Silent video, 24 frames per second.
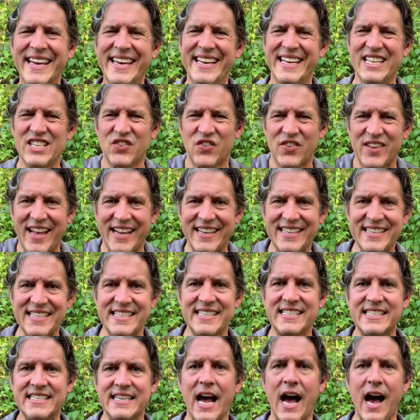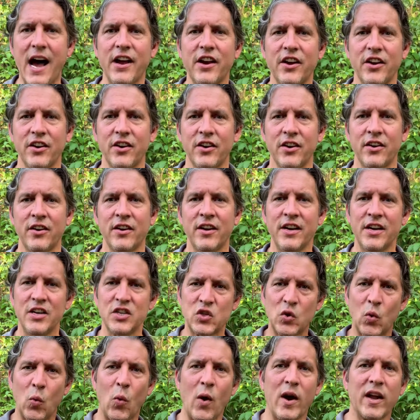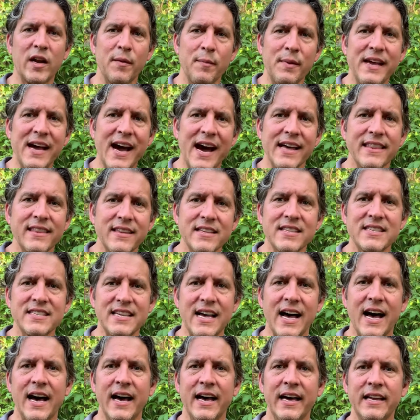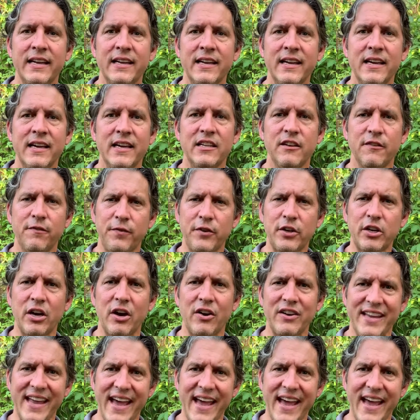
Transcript: It's for that desire to want to be on this side and to figure out,